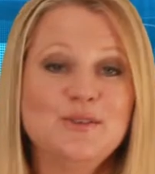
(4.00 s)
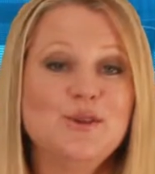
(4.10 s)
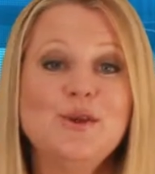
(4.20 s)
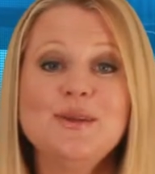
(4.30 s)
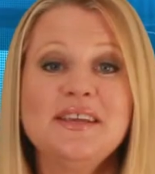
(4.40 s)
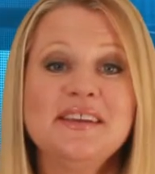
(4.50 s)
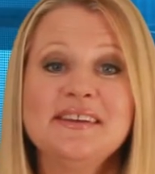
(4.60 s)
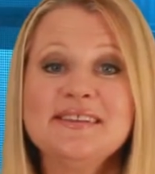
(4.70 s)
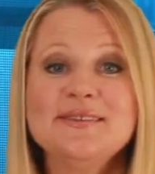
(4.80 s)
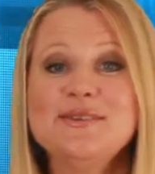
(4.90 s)
New
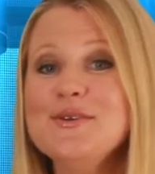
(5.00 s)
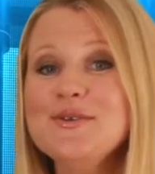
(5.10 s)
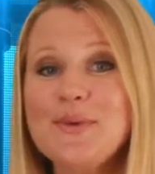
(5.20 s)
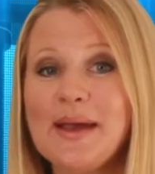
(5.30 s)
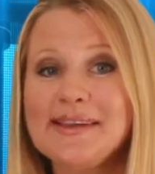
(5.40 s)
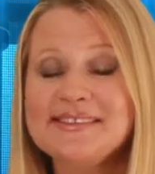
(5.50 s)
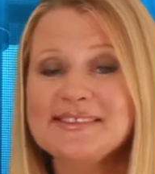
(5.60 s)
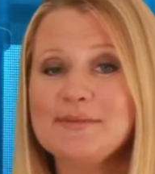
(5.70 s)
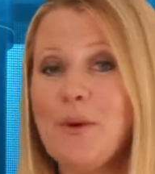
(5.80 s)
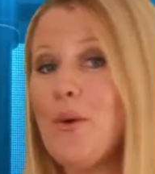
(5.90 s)
year, new
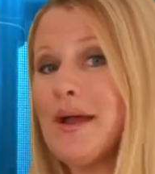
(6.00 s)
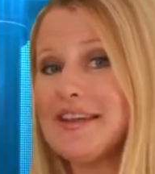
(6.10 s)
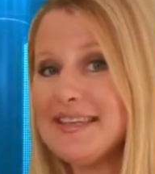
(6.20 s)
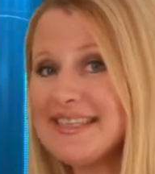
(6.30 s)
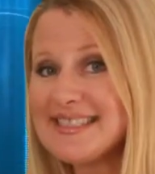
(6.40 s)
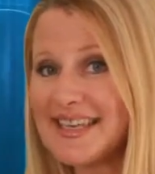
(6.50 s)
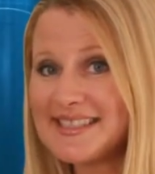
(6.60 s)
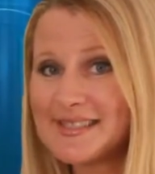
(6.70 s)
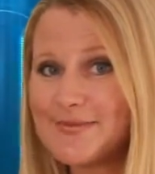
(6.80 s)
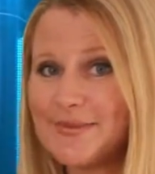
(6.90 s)
race, or at least
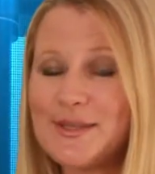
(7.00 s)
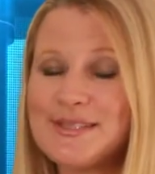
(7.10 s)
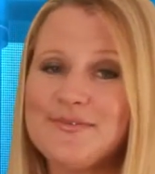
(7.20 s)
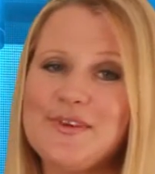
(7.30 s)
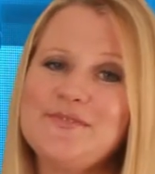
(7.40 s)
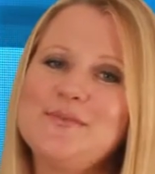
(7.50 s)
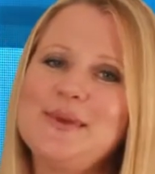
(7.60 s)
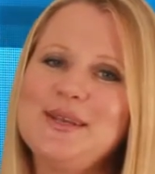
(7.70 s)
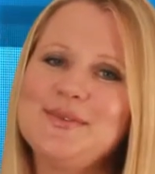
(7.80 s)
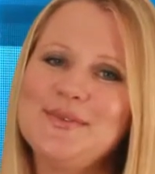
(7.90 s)
that's the philosophy for
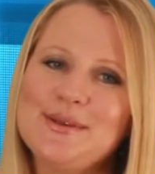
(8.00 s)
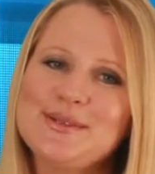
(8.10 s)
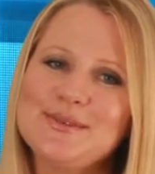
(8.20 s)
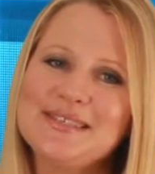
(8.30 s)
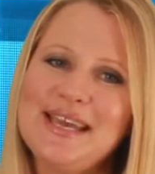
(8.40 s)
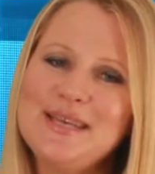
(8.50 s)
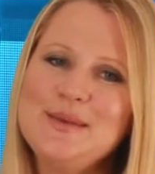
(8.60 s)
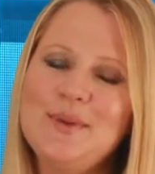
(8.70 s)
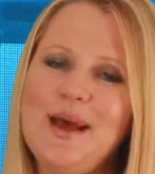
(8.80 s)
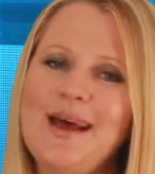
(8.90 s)
many of those who are
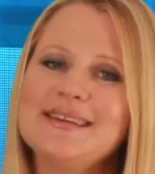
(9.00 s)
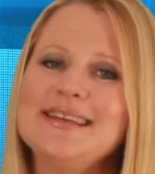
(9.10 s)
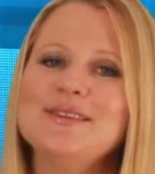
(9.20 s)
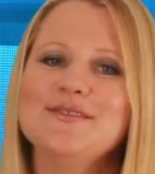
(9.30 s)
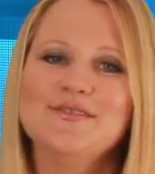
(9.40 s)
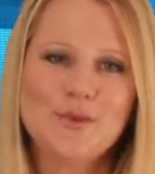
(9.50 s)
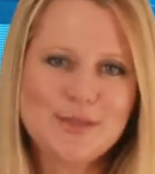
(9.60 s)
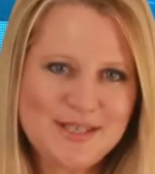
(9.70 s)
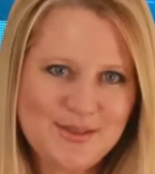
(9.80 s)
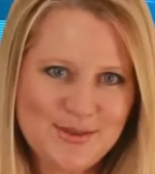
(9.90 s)
taking part in the
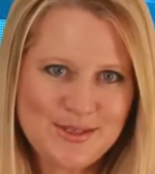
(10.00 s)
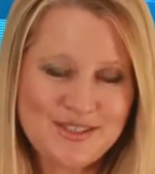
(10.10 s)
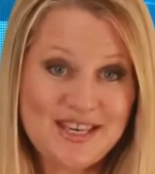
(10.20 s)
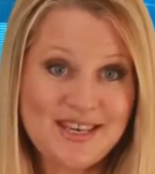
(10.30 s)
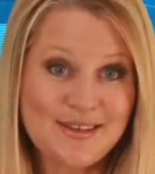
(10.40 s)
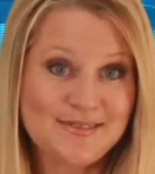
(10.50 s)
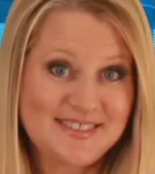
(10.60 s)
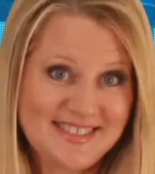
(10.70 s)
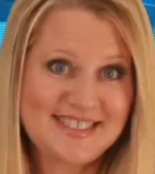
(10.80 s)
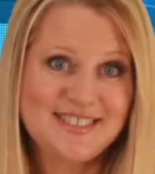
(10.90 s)
43rd year of
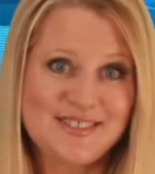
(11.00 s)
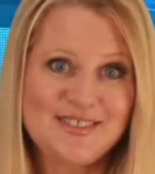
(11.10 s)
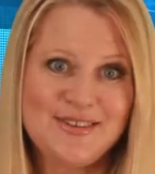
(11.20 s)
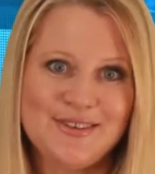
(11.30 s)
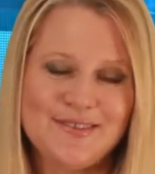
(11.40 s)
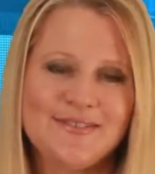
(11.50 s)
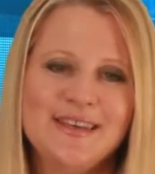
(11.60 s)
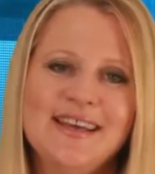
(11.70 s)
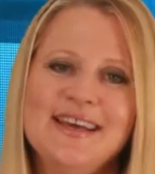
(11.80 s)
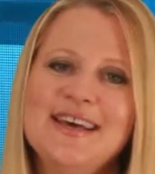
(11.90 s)
City to Surf.
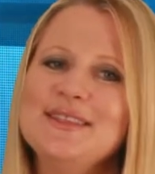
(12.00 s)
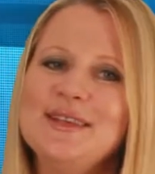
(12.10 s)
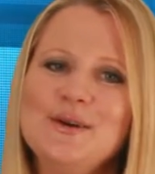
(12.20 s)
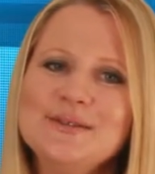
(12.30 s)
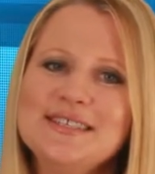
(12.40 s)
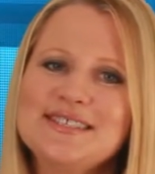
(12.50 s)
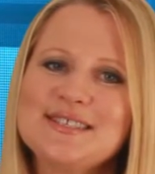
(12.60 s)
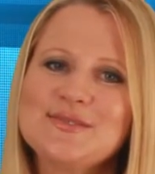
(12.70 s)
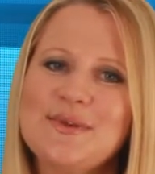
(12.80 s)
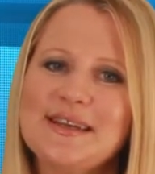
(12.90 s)
The long
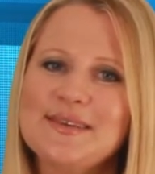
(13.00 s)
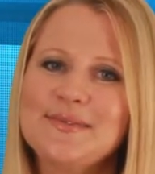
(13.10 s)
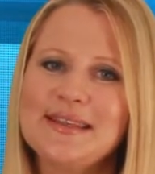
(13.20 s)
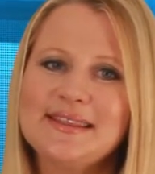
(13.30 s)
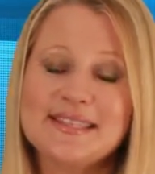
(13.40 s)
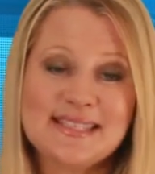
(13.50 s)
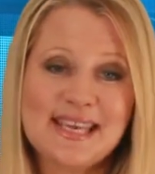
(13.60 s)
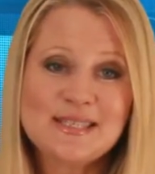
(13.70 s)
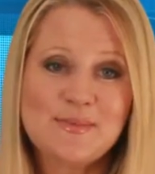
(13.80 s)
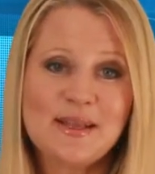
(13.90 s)
distance running event that
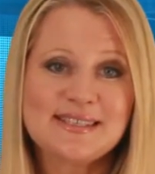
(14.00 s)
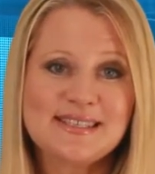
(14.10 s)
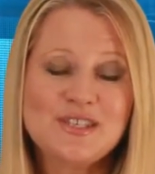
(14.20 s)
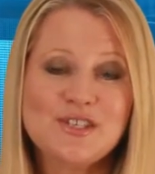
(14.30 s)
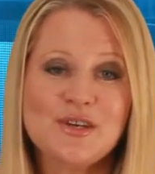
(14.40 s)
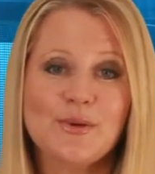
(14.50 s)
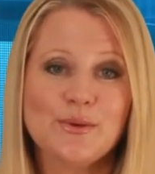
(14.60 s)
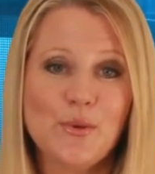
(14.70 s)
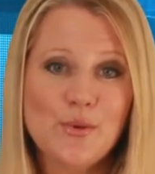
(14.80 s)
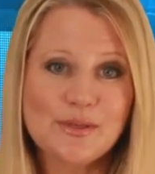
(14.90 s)
takes place this year
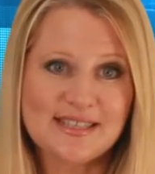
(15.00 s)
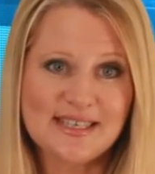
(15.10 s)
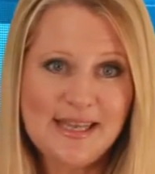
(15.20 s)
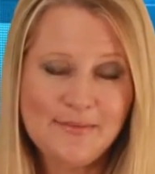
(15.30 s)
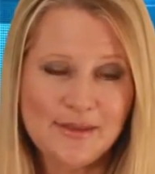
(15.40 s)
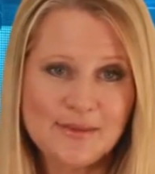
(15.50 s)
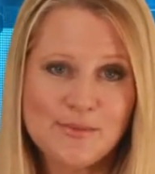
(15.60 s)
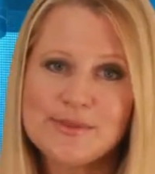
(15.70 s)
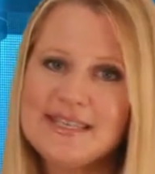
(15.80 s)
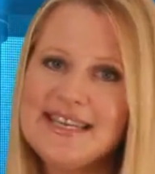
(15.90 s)
on August 11th
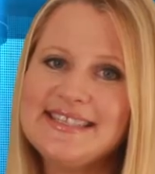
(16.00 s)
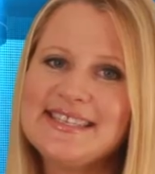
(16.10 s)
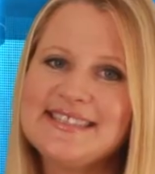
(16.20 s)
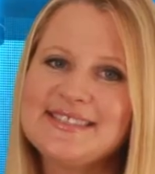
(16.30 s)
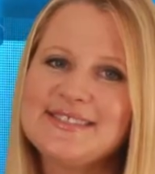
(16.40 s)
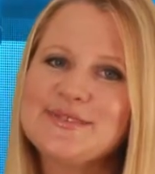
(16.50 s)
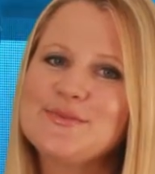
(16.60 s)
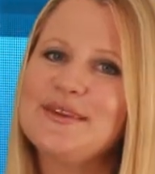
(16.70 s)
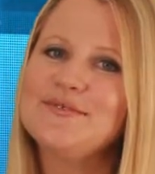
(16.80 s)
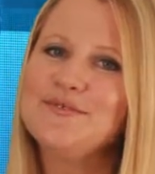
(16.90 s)
will see contestants
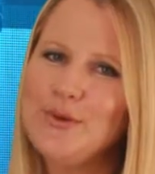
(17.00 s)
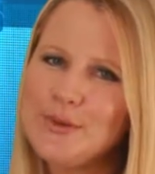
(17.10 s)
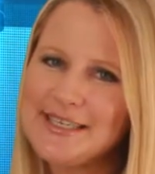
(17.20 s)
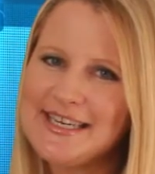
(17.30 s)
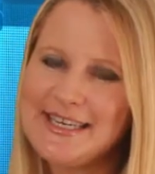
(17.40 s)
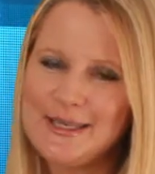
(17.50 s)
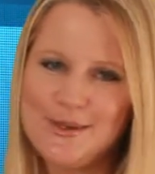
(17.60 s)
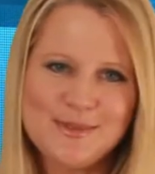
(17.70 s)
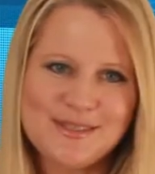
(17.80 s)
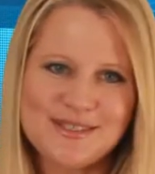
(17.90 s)
run 14
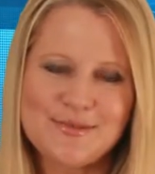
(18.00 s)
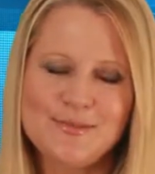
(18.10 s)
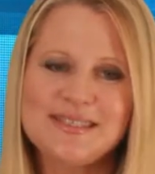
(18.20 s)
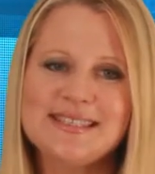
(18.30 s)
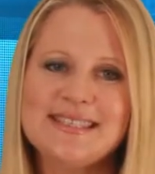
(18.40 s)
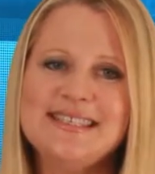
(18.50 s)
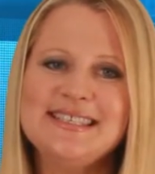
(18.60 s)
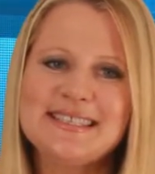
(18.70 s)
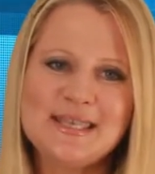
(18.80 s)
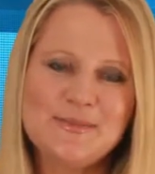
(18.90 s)
kilometres from the
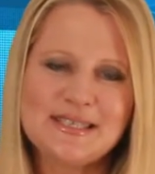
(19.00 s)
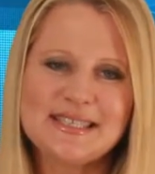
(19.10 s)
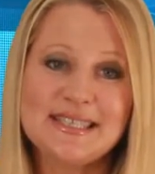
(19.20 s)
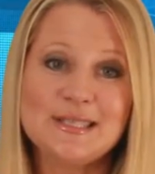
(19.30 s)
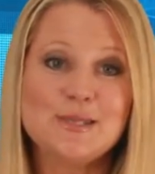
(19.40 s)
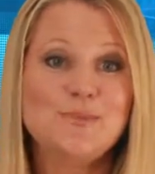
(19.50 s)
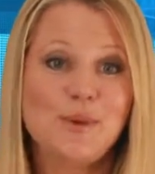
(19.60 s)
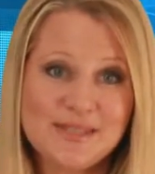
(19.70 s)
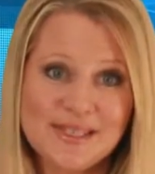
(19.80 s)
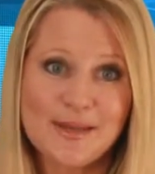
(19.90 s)
Sydney CBD to
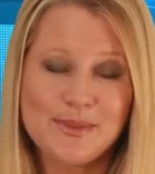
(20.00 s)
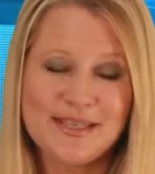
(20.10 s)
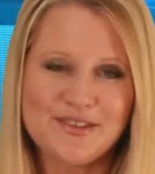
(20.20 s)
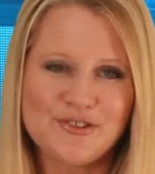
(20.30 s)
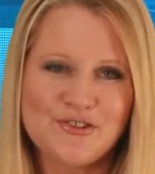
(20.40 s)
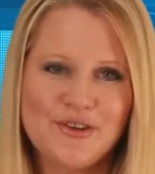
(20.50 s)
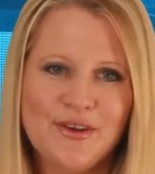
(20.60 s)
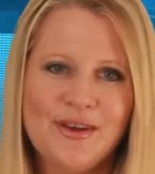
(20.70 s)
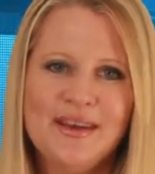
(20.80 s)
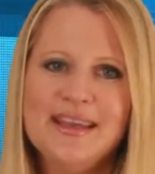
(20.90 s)
Bondi Beach.
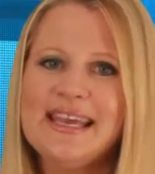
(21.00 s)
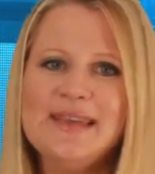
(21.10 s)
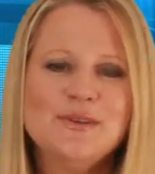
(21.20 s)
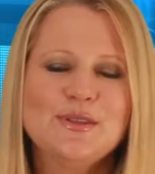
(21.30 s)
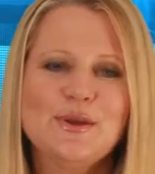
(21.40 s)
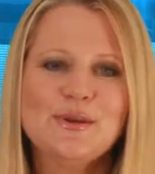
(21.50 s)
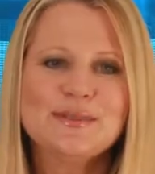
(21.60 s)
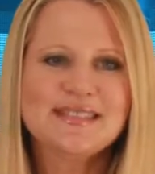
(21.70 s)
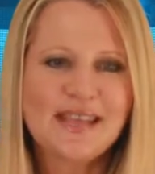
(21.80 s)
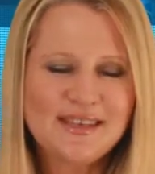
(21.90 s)
Even though
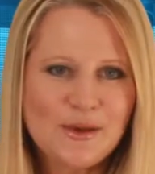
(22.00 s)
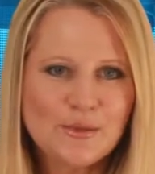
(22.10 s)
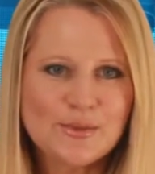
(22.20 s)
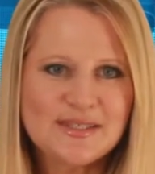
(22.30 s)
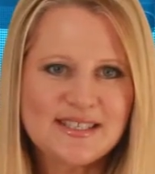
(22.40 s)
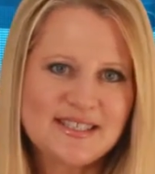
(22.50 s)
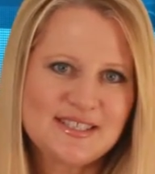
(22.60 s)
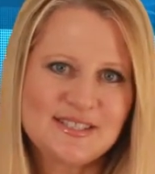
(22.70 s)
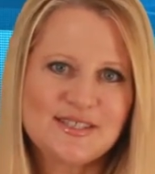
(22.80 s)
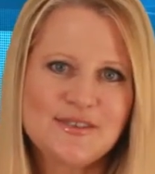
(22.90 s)
Sun Herald City
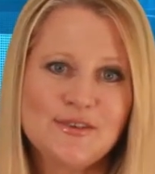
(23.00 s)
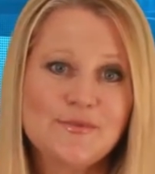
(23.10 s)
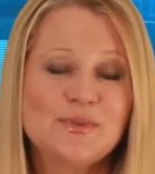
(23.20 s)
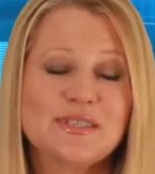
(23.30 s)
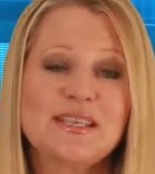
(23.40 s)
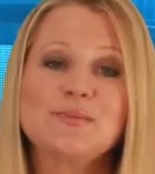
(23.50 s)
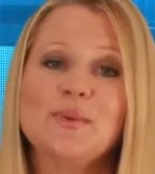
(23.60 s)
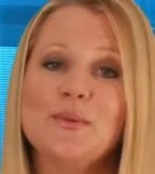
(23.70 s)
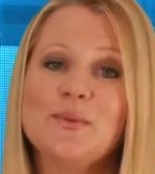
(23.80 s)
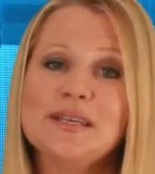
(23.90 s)
to Surf, presented
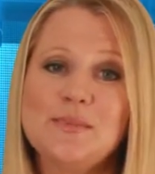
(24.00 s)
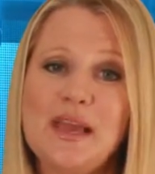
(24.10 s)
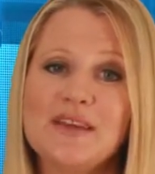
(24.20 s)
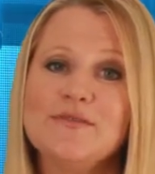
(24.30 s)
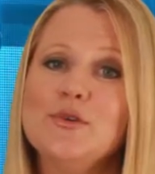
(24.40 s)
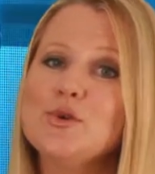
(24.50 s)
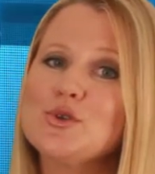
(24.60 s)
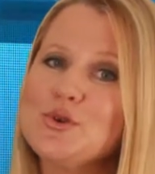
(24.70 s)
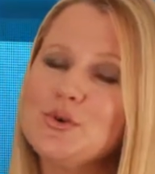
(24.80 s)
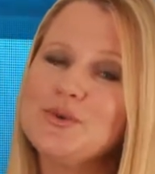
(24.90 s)
by Westpac, falls
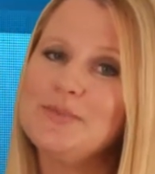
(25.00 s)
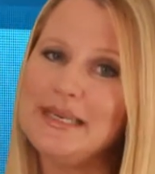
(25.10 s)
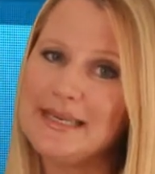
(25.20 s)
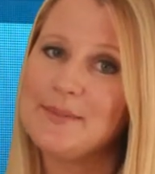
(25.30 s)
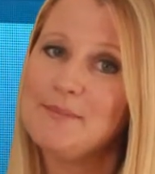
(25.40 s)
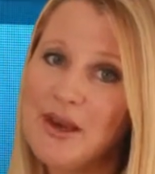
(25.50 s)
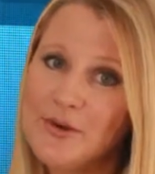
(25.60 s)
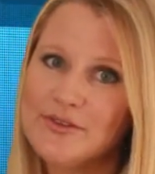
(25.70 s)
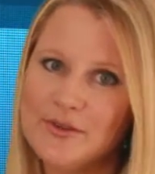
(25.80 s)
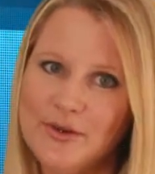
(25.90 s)
short of being a
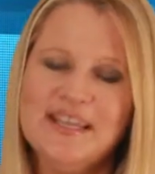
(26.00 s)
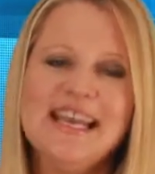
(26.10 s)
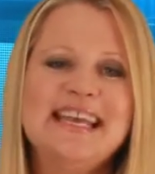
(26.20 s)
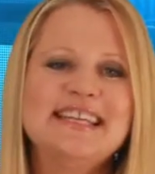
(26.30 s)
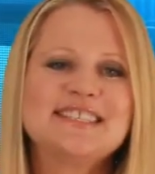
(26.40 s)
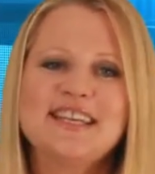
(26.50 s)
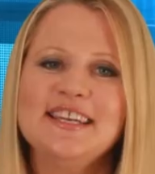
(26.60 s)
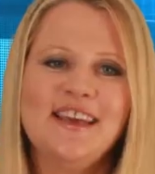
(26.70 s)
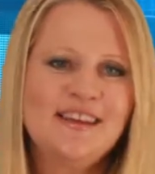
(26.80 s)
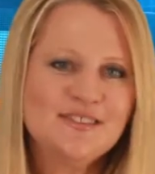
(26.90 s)
marathon, it's the
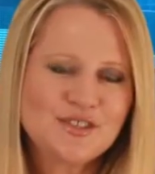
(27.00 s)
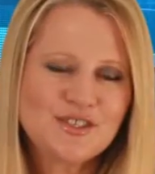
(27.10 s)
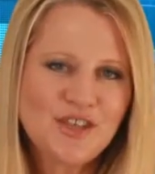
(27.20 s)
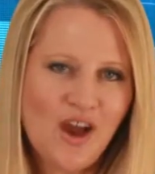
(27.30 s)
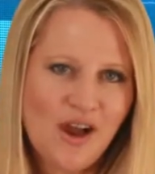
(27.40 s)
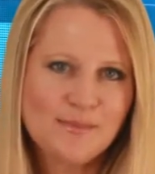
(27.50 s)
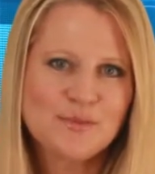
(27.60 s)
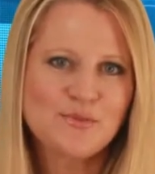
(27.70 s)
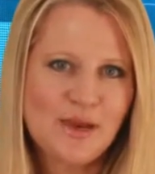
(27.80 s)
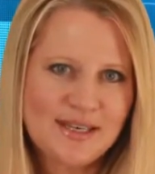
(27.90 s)
largest
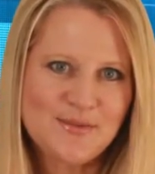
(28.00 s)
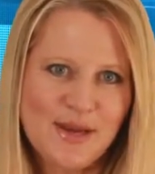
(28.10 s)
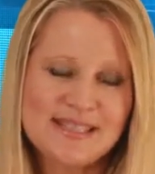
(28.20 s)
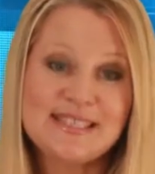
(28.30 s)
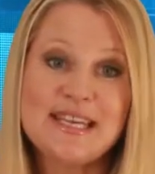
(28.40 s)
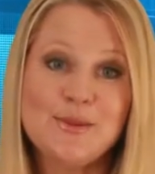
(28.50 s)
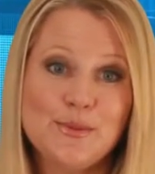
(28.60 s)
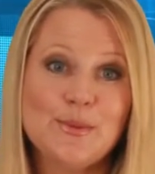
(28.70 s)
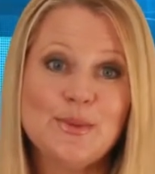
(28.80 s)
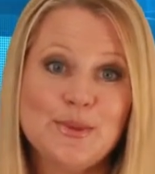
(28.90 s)
timed running race in
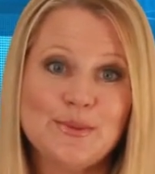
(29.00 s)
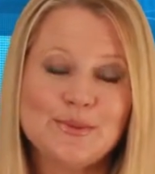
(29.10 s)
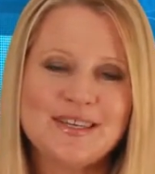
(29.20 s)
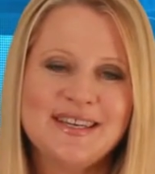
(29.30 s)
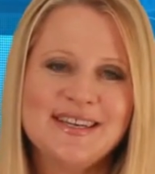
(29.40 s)
the world.